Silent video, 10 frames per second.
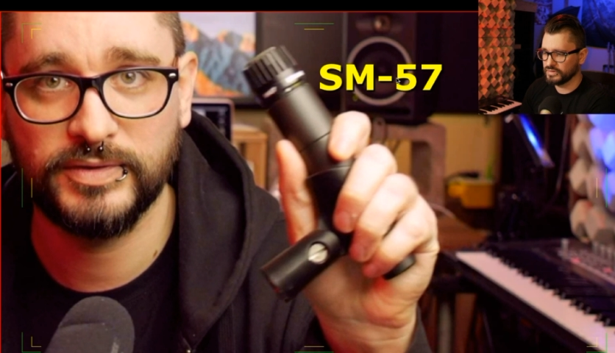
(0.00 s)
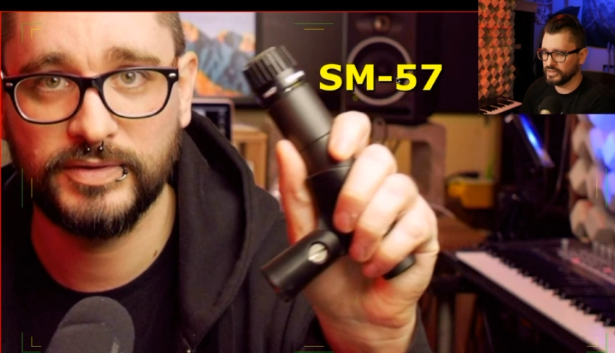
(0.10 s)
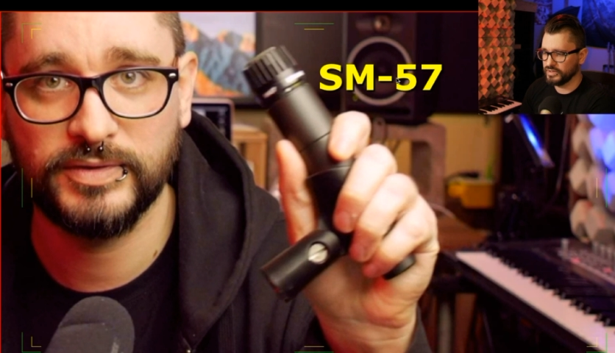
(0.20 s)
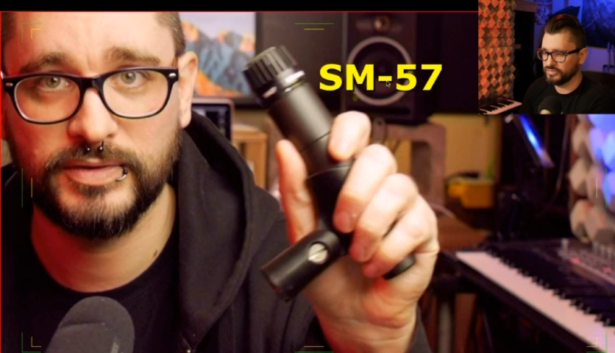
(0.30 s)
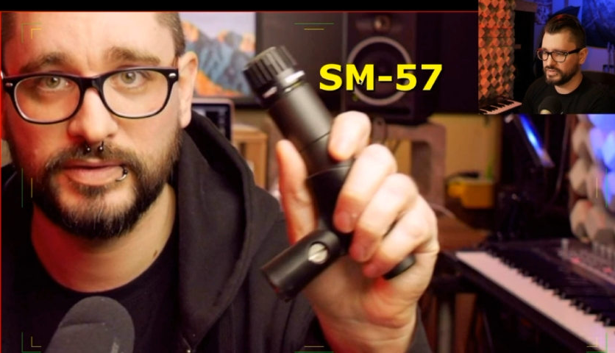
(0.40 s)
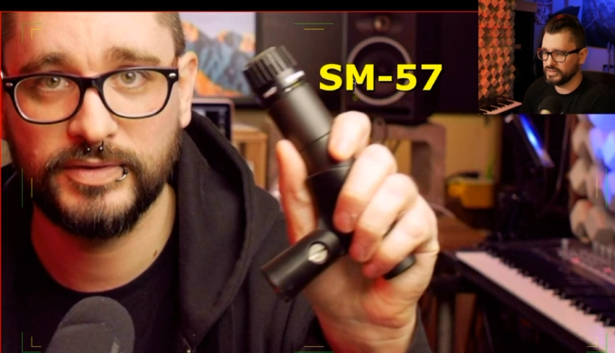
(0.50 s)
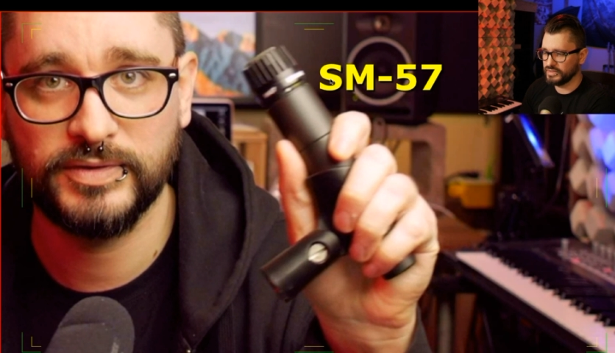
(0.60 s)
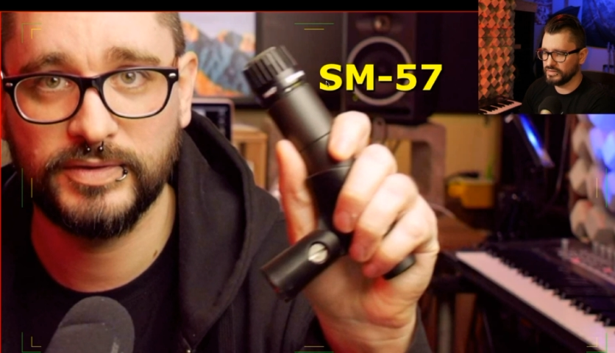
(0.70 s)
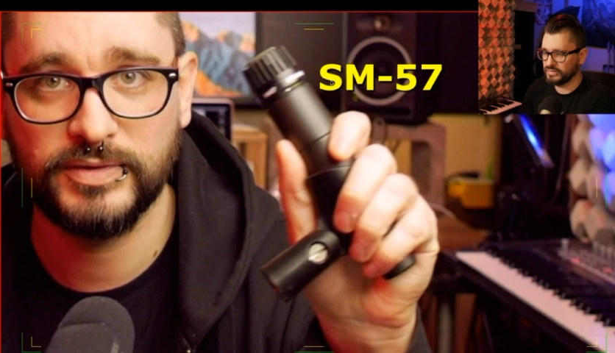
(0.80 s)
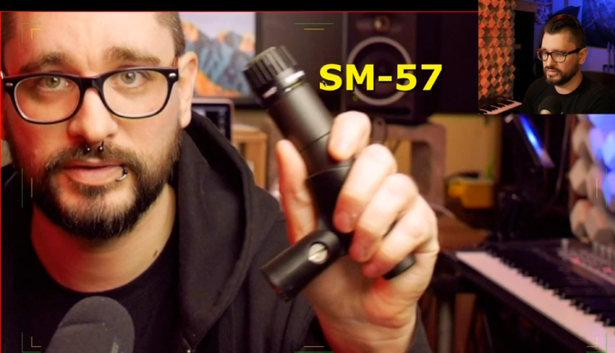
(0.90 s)
Speaker 1: kind of
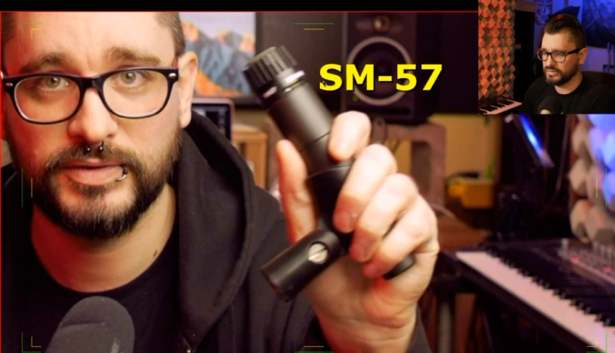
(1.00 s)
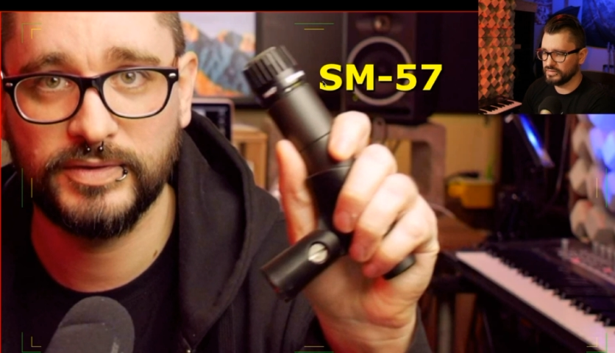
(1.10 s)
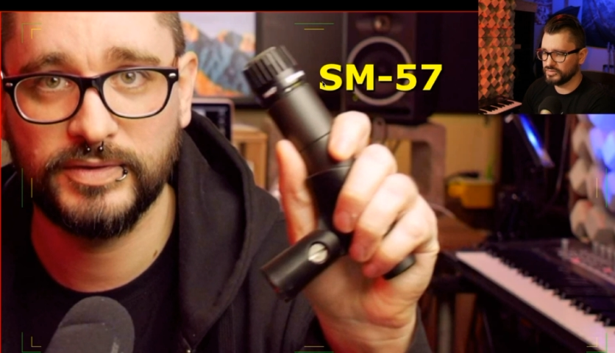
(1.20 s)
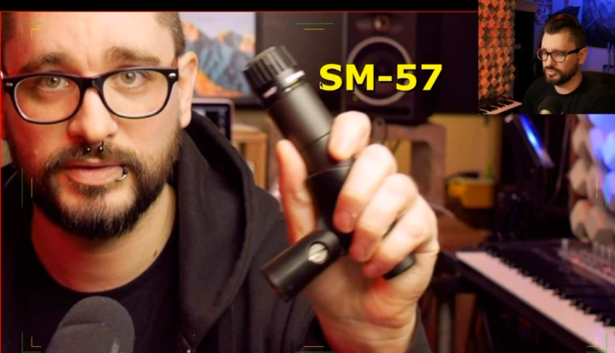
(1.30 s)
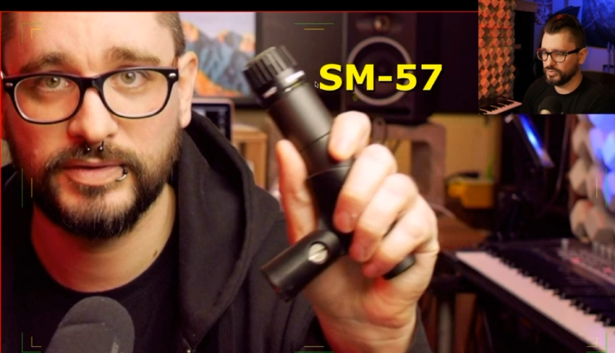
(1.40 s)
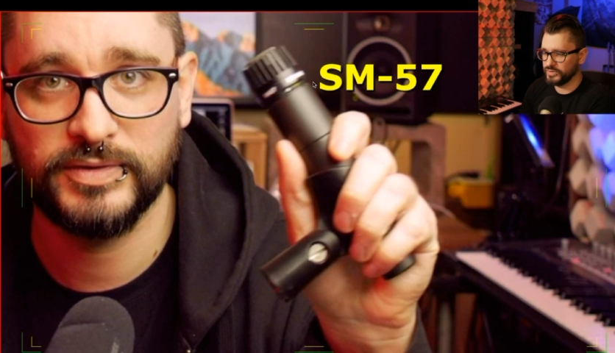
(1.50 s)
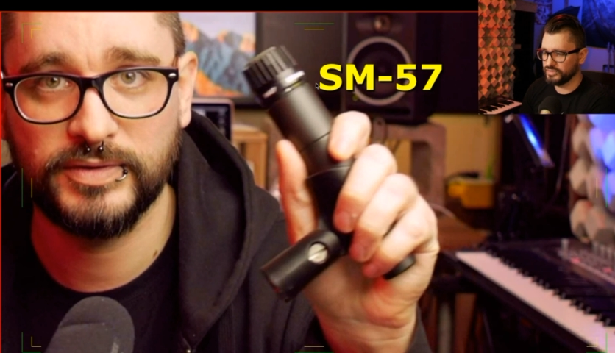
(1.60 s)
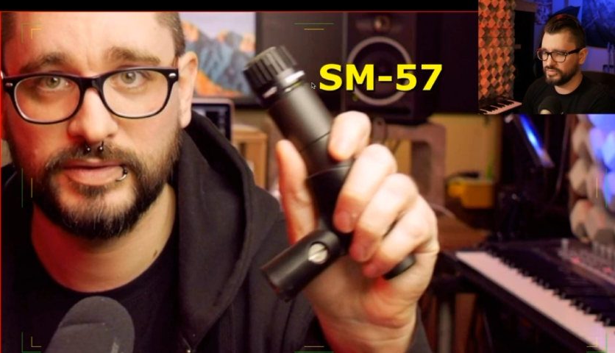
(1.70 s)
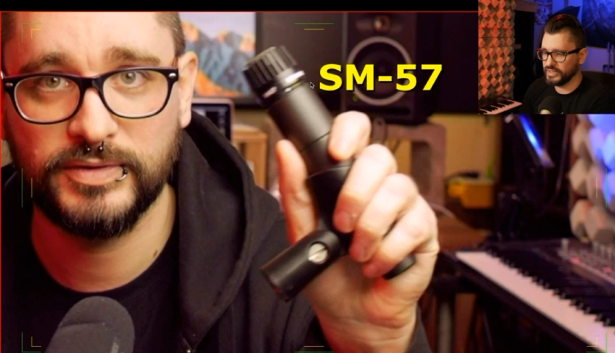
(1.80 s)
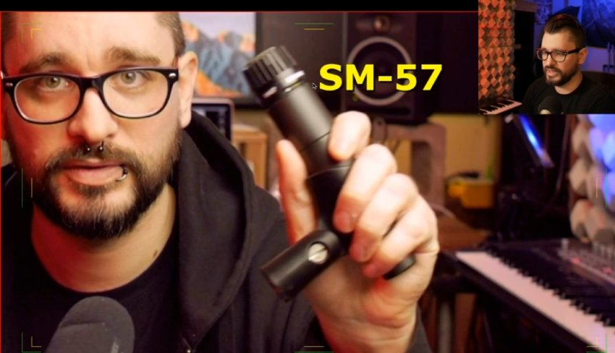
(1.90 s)
getting this
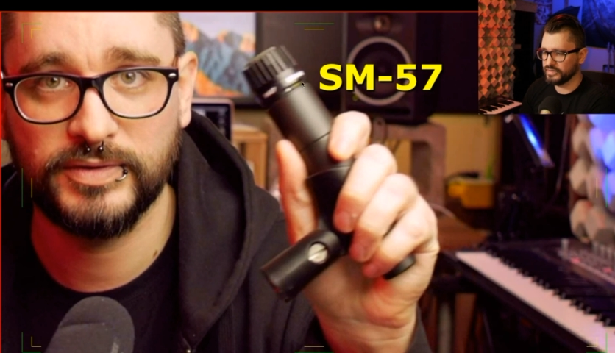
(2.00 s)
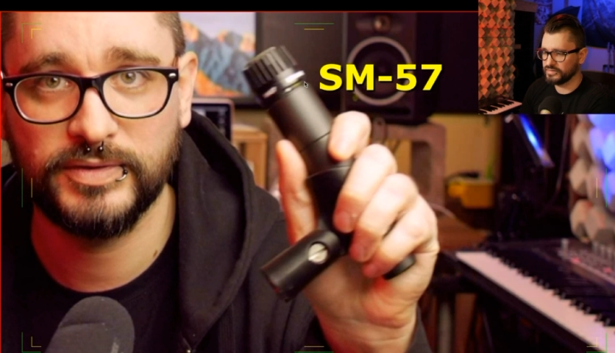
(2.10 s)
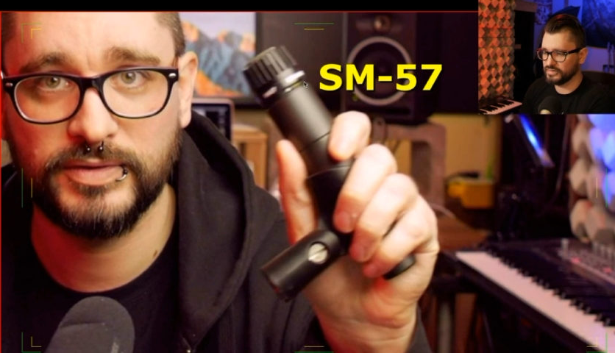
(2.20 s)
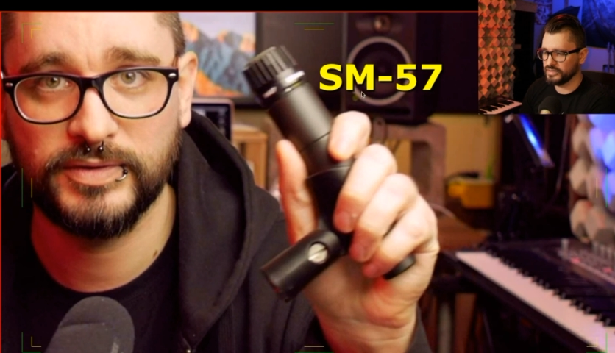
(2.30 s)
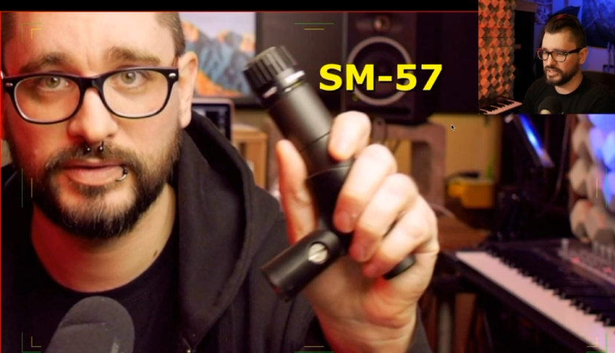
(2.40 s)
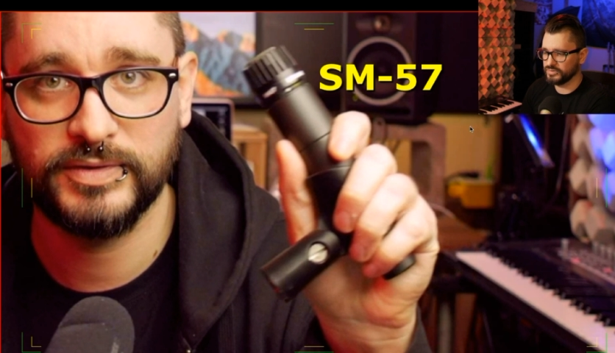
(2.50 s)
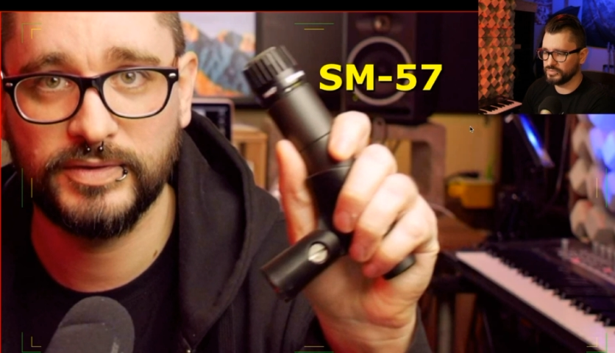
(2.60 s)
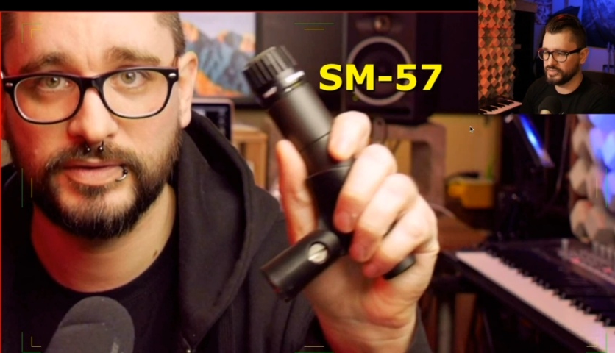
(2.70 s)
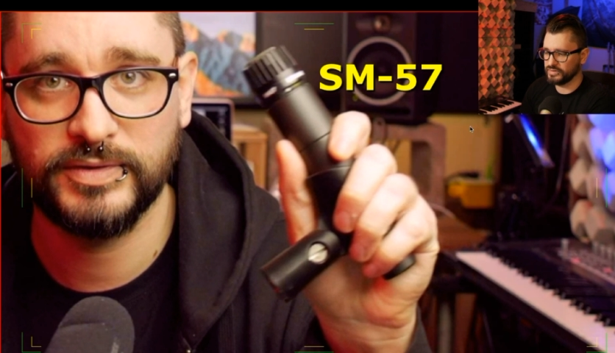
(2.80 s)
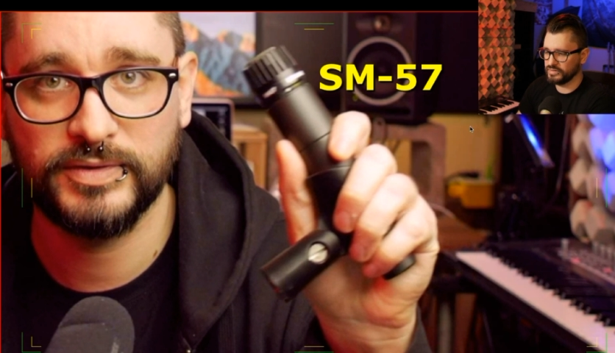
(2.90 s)
point of the S aligned
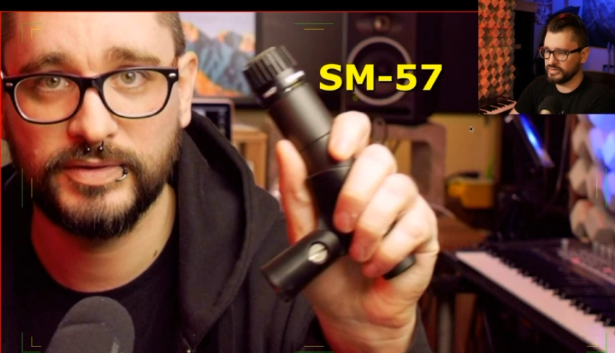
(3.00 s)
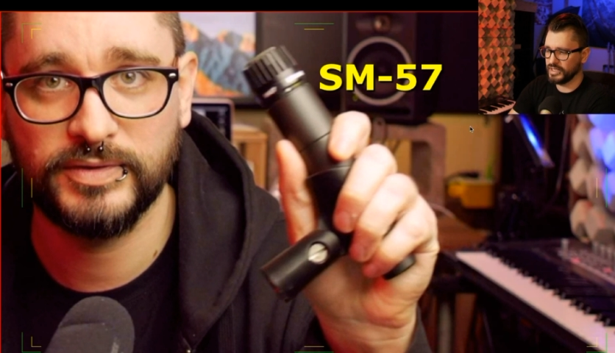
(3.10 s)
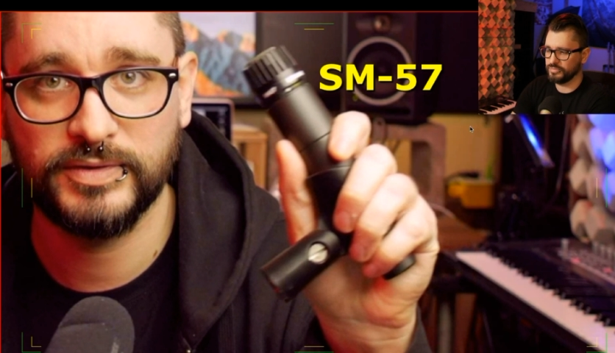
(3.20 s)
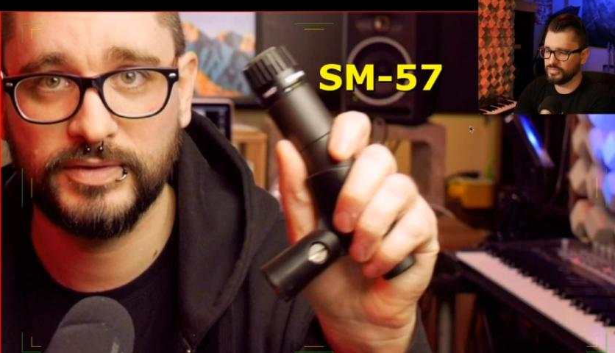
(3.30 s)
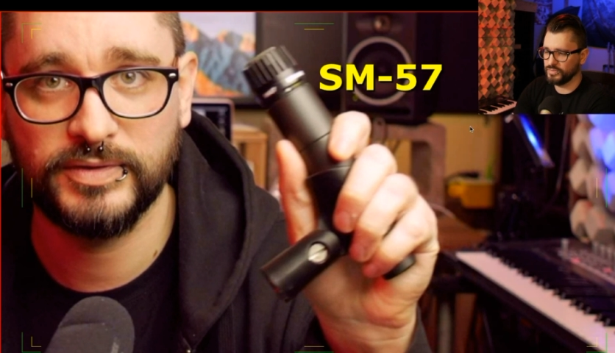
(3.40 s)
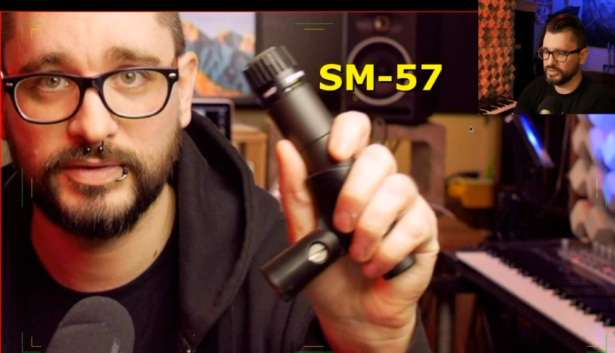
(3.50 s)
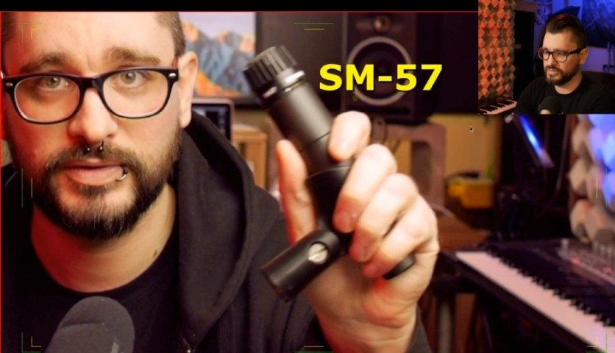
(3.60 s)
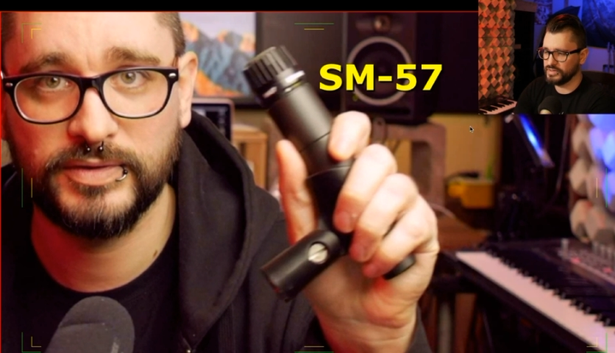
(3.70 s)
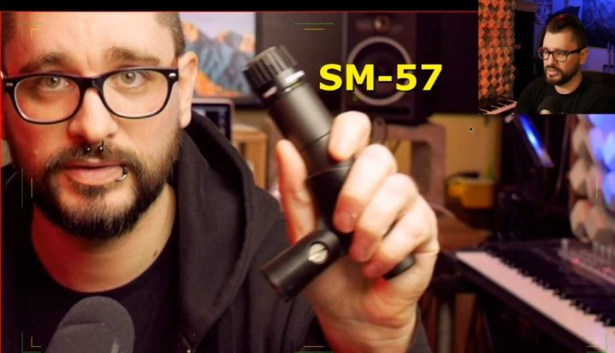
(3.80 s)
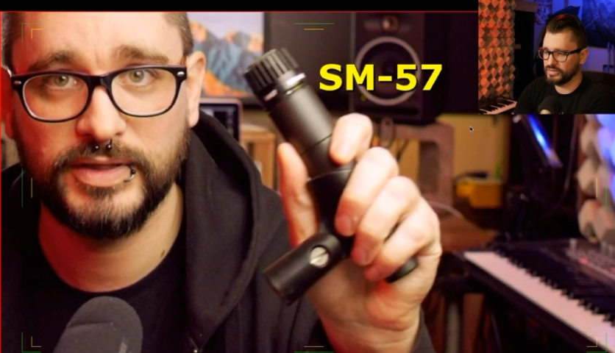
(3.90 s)
with that
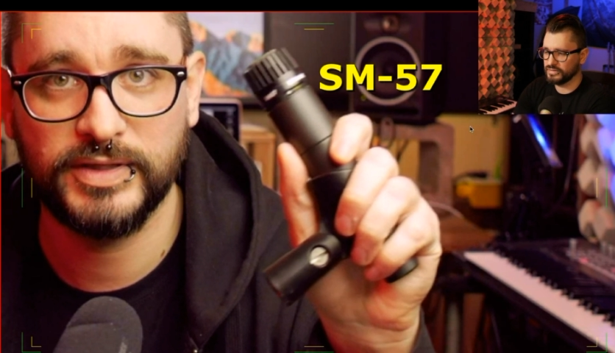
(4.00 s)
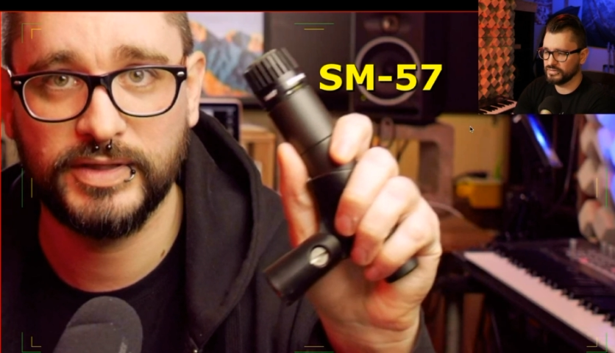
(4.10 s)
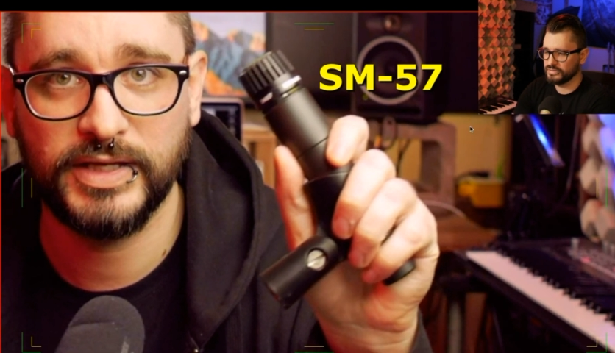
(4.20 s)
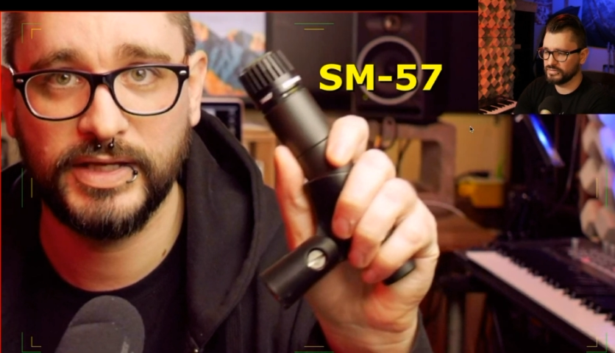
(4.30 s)
point there.